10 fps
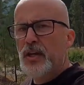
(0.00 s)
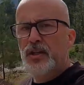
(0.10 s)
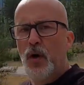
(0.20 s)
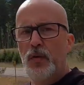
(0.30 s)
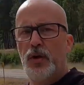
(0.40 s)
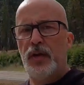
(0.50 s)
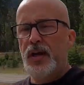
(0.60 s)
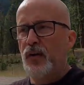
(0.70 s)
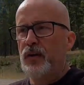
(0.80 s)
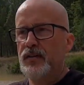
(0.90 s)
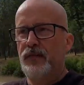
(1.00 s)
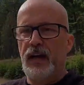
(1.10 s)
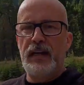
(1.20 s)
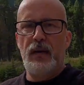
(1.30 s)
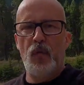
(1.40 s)
So you're here to
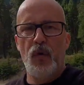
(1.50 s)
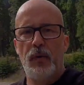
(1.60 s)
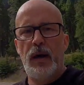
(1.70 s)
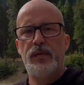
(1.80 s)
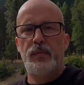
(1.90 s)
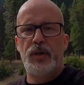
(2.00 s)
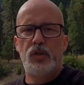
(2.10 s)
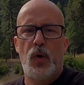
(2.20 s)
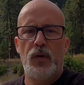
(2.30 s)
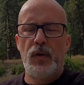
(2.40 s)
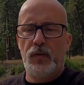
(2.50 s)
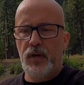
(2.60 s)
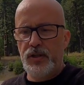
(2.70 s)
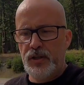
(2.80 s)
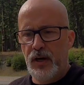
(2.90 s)
find out more about the Muchwater
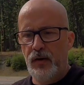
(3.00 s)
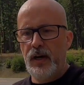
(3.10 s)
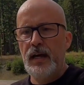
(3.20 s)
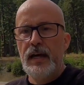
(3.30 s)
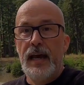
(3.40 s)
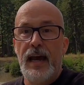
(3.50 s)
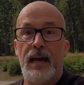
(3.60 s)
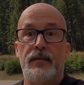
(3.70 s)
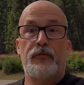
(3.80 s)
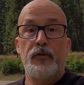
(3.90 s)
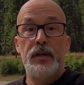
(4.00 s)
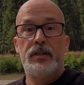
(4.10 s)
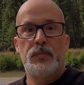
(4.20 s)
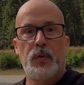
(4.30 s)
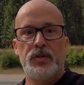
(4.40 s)
Recreation Area and free
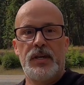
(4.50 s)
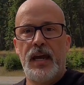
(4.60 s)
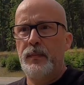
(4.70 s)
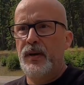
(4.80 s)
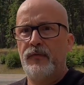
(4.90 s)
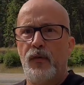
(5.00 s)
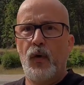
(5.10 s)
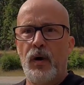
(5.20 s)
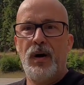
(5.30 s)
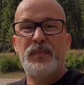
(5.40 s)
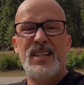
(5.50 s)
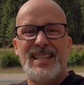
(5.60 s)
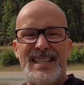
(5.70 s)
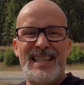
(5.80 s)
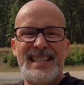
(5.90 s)
dispersed camping for up to
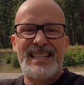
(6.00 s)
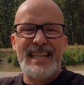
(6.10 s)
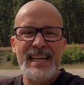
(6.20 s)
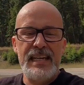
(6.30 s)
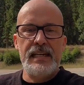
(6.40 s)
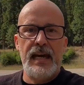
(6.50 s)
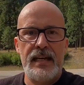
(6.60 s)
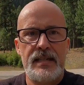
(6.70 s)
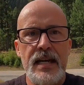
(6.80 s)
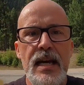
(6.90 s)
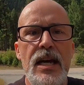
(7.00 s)
16 days.